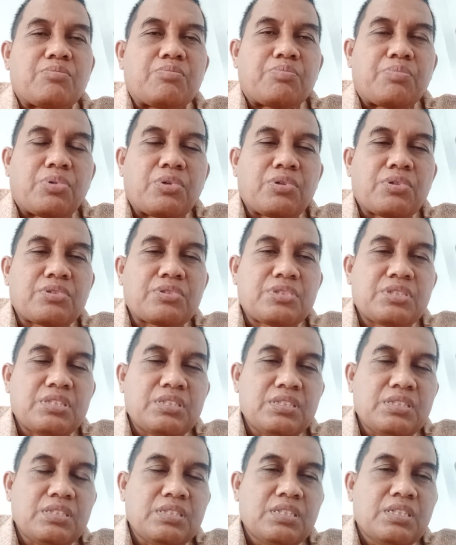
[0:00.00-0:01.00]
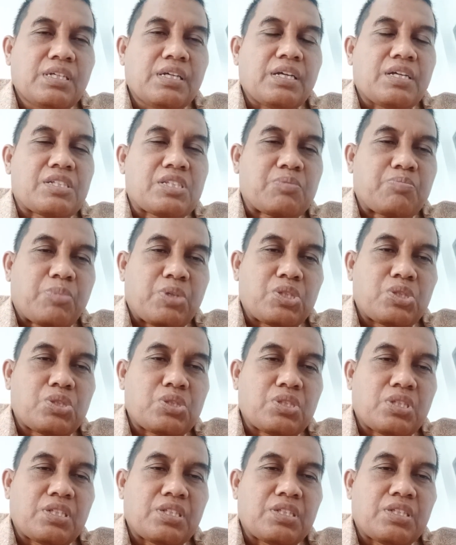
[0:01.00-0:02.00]
important,
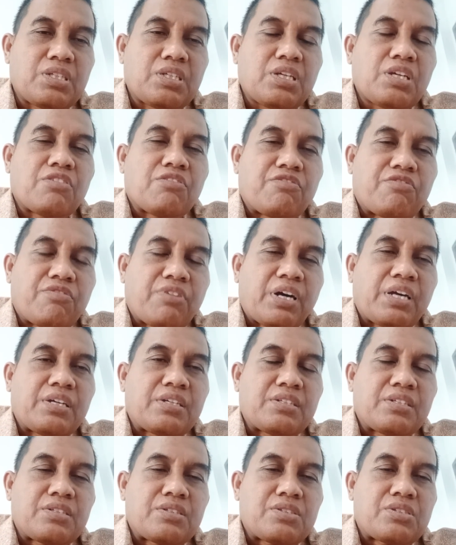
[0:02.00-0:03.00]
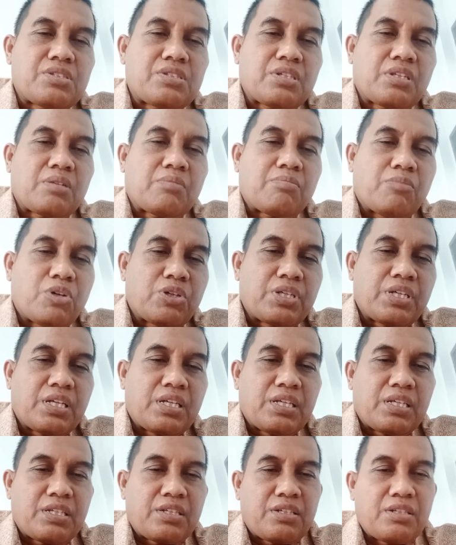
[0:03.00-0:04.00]
especially financial
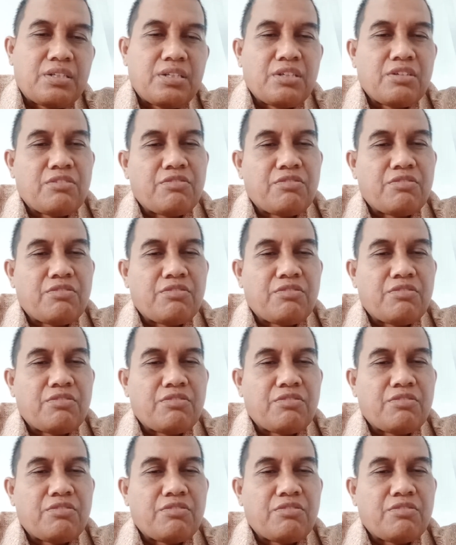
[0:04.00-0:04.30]
modeling